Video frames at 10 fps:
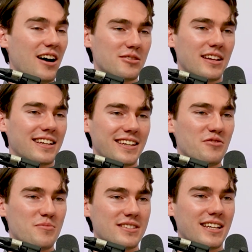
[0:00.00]
Also, like,
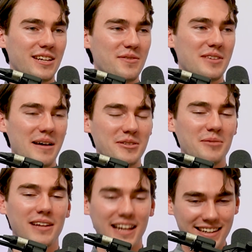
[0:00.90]
if you mistake a few times,
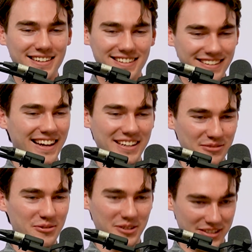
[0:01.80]
he'll be like, can
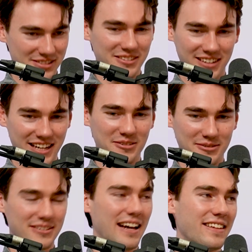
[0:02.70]
you focus? Okay, cool.